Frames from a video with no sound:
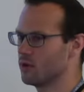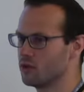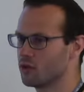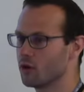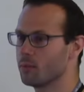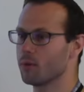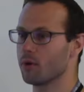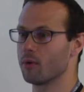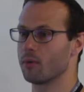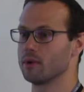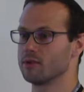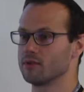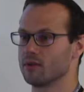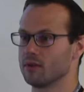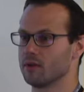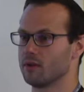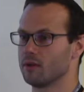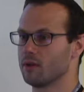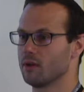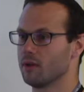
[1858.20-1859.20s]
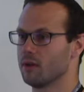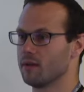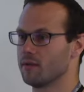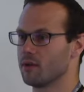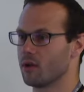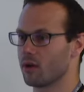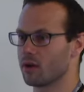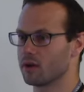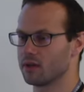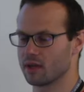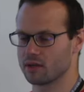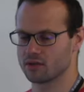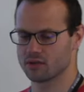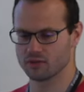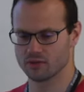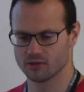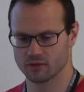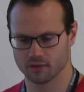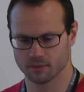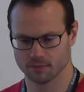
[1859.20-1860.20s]
interpreter runs on 11
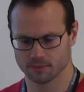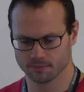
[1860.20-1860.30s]
architectures.